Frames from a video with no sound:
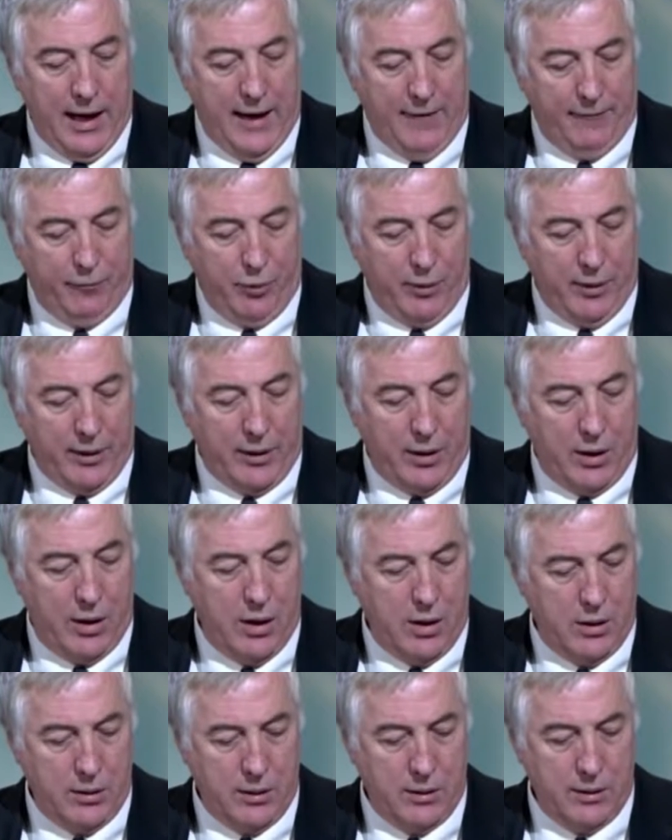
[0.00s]
if we're
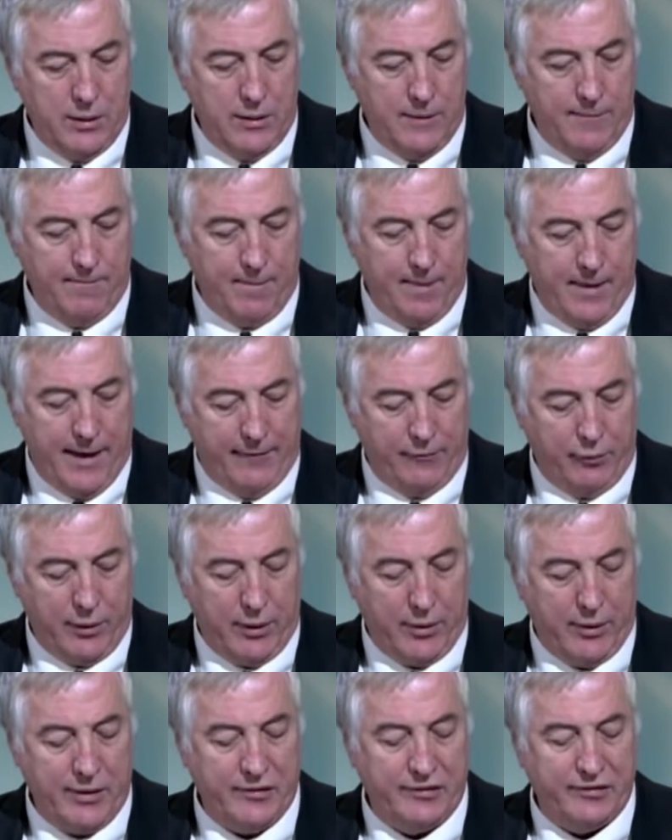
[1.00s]
if
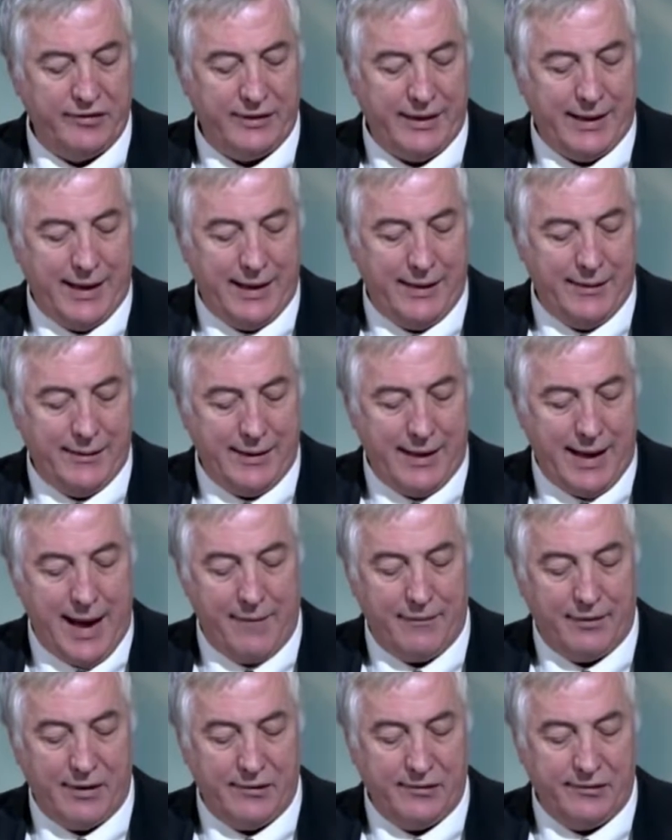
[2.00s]
we're going to see the
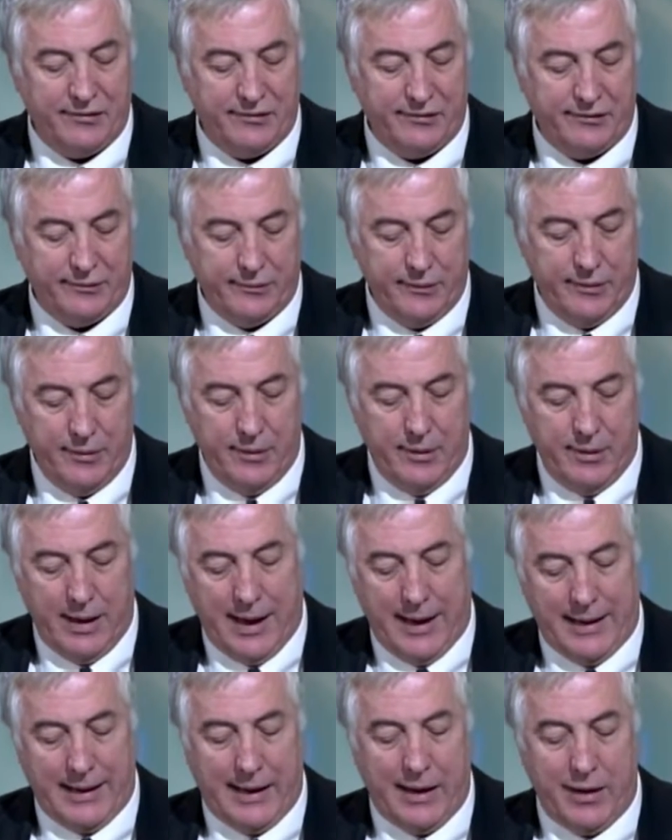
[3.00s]
evidence
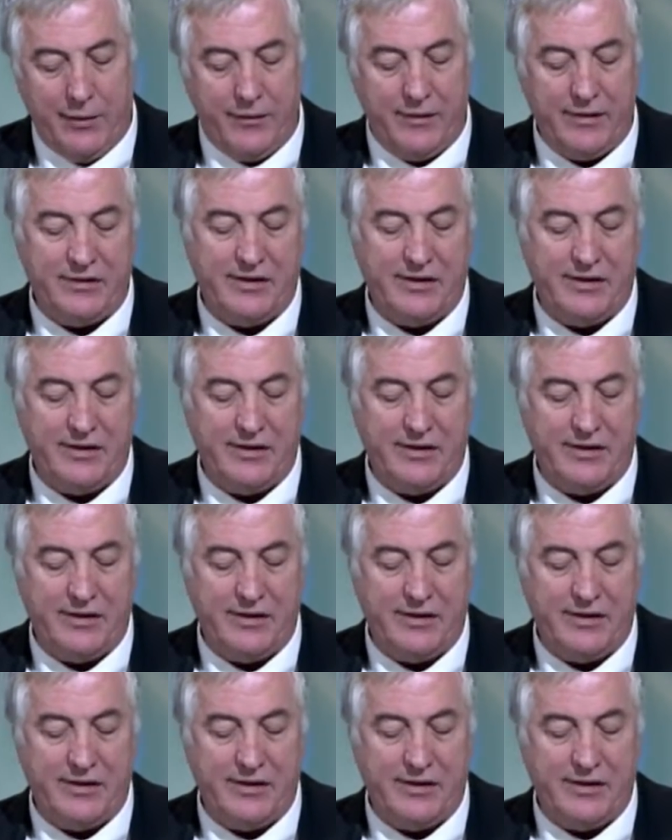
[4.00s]
and hear